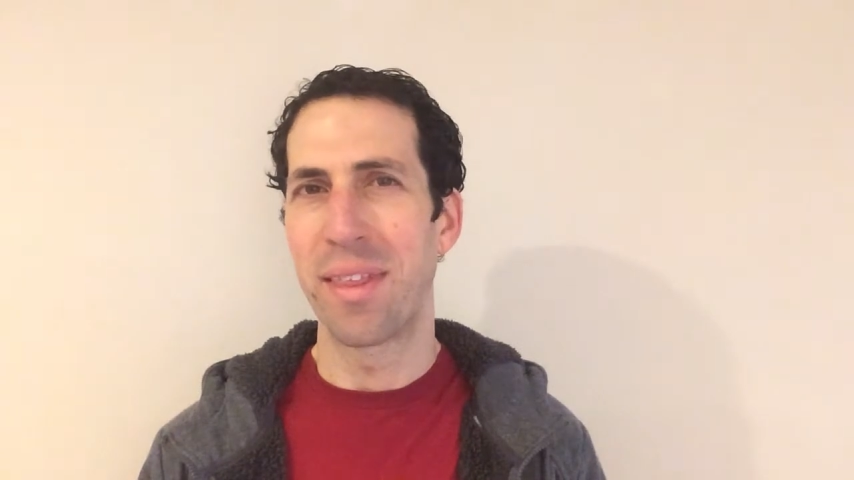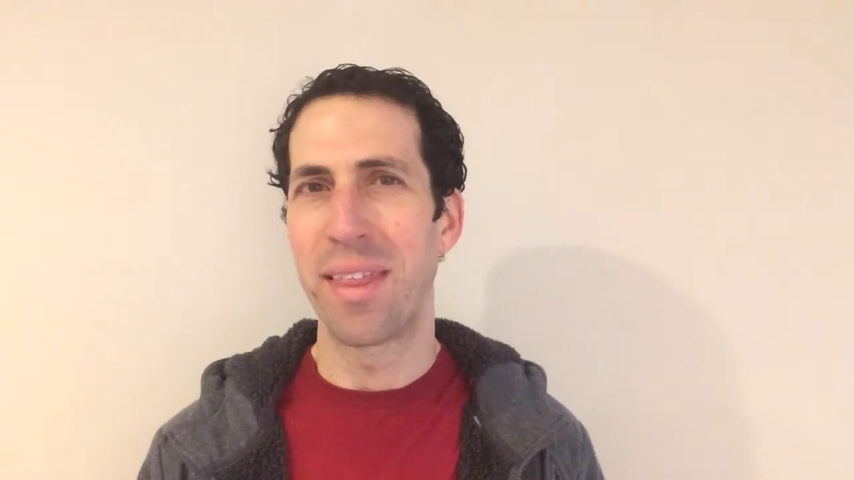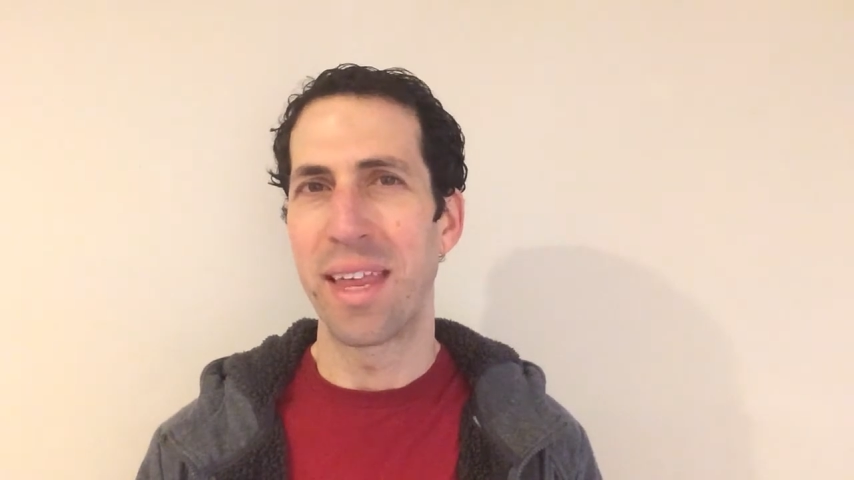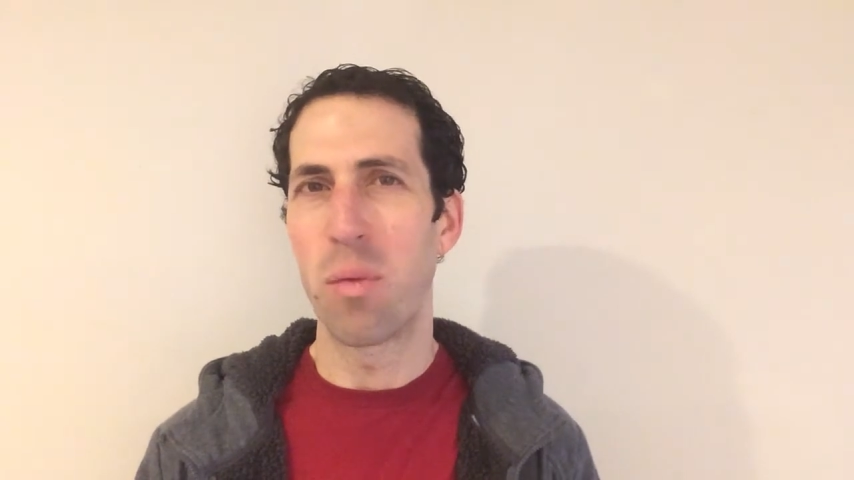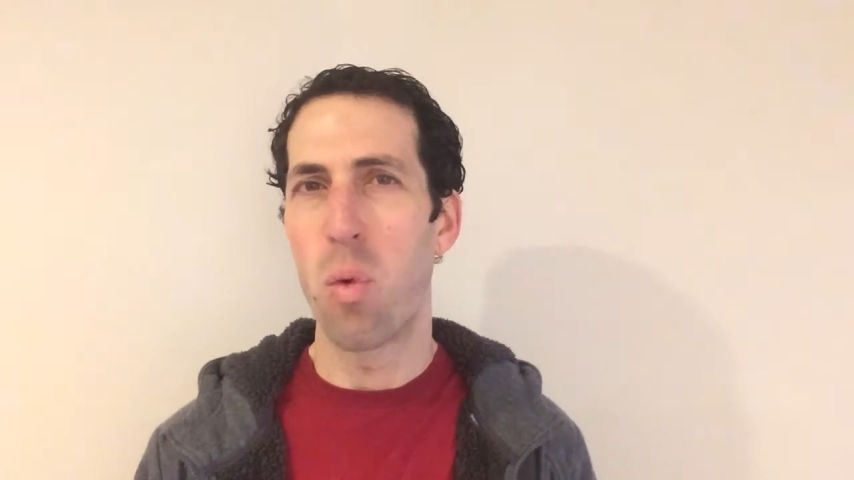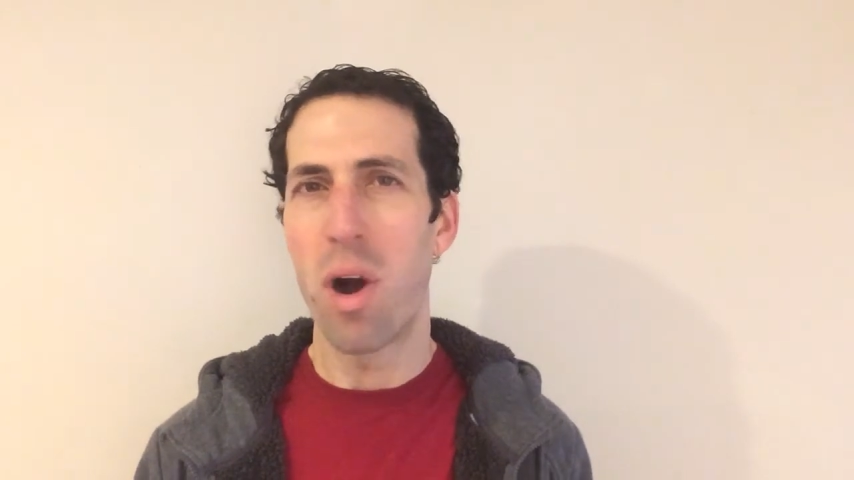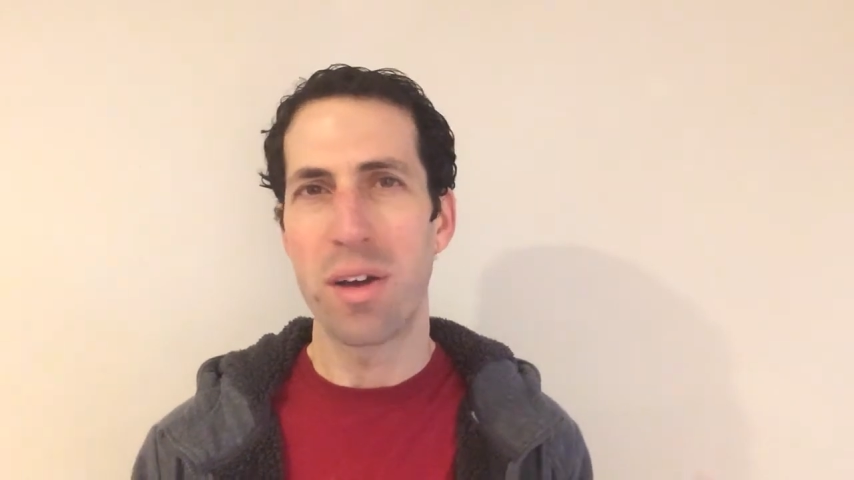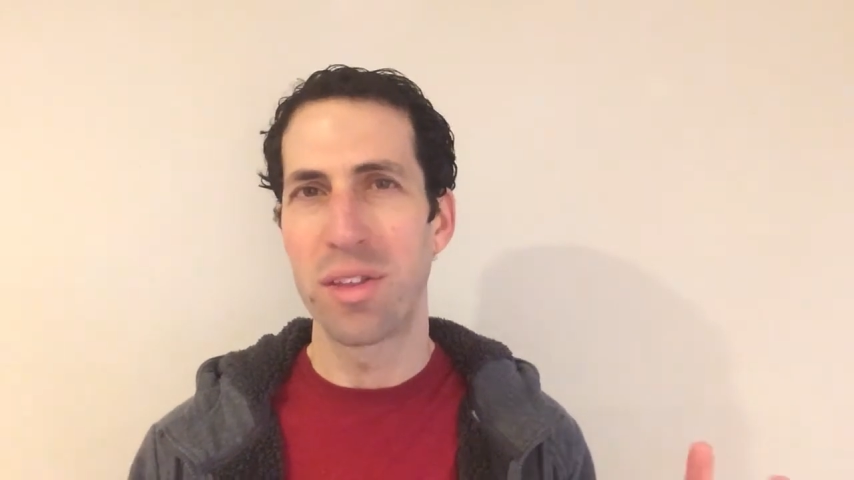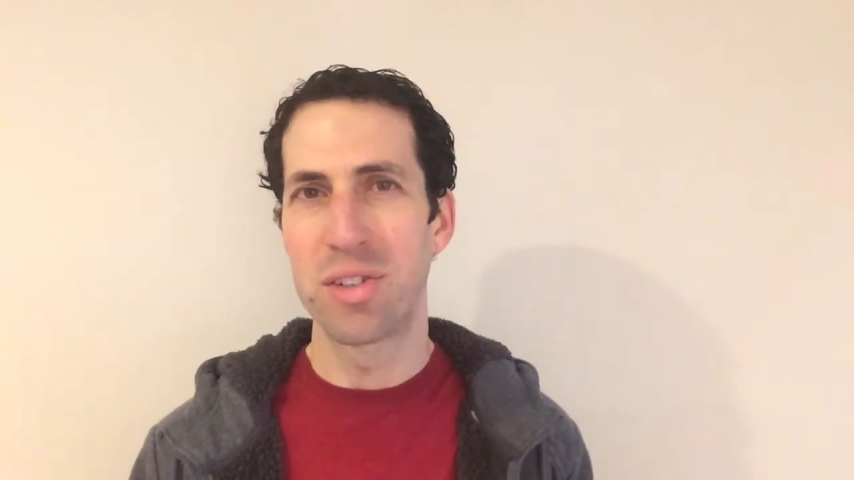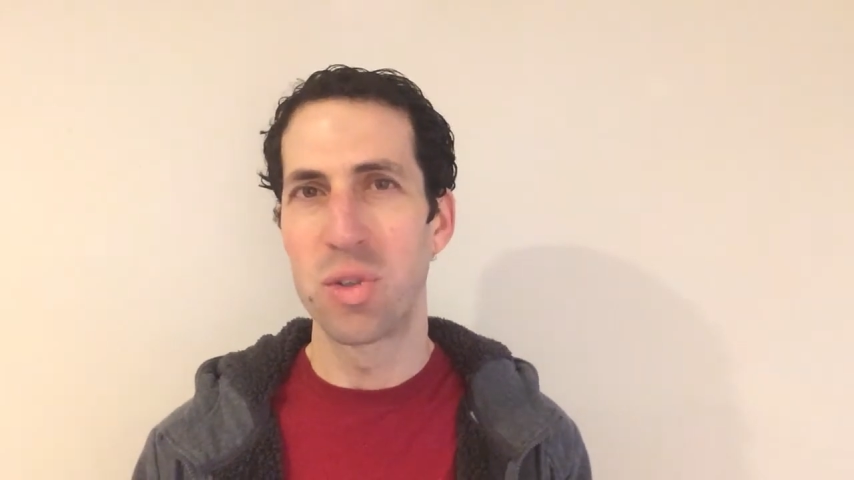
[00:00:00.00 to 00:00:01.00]
that they
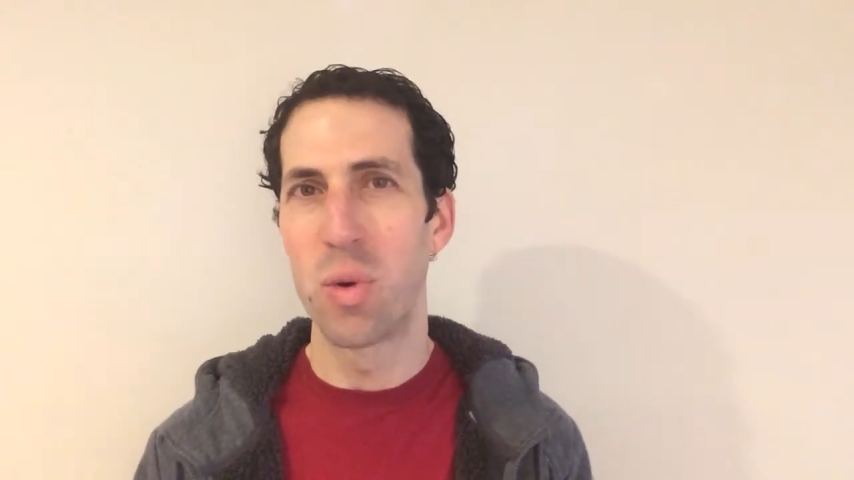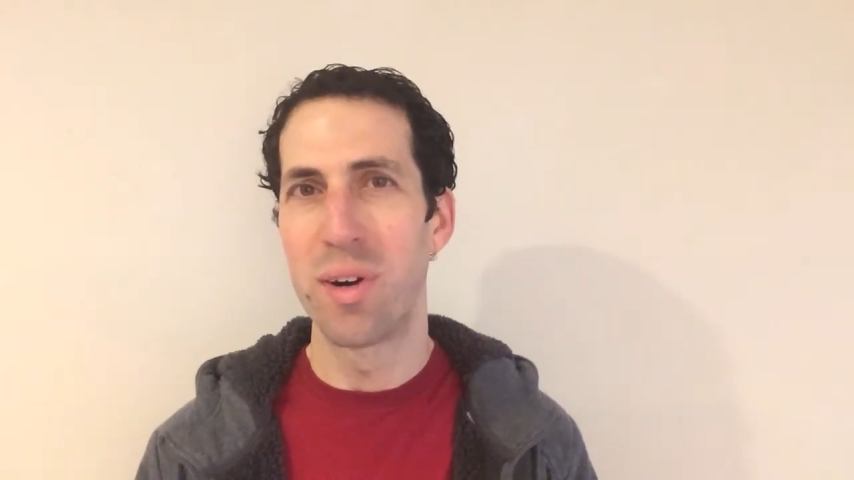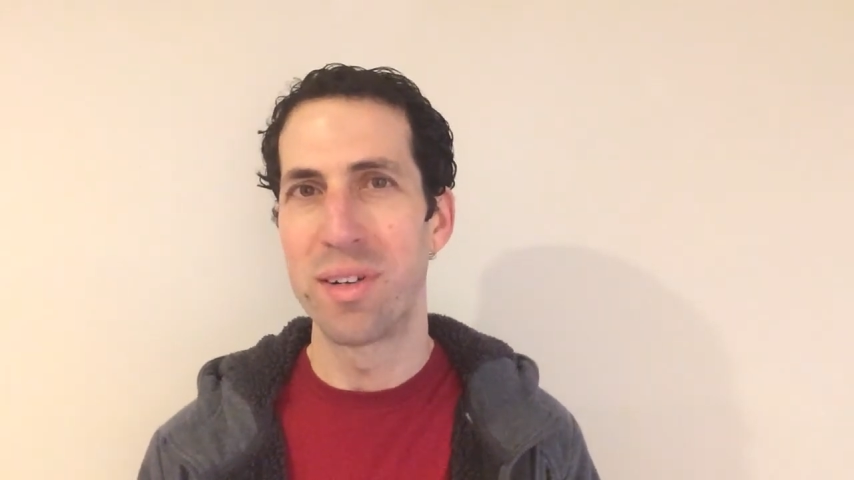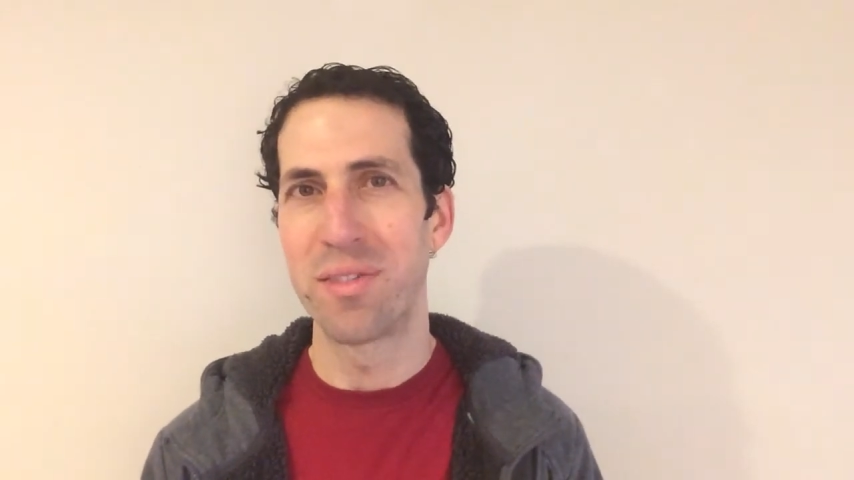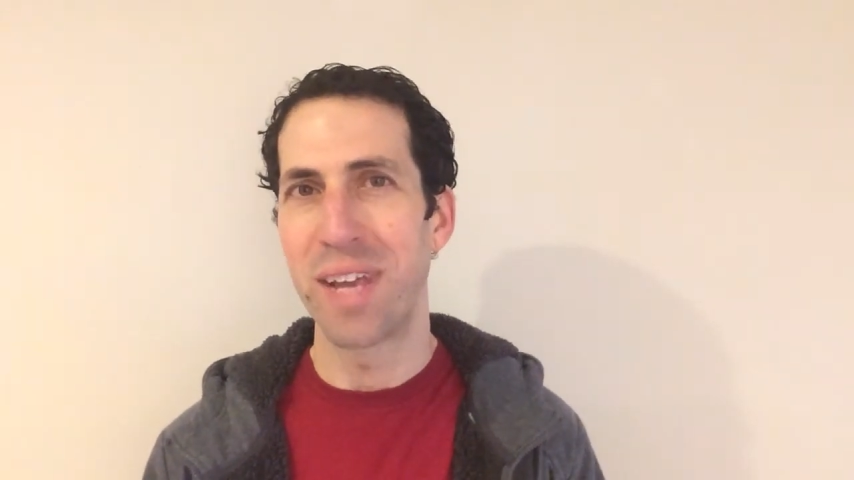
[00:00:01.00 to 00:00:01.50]
walk the shores of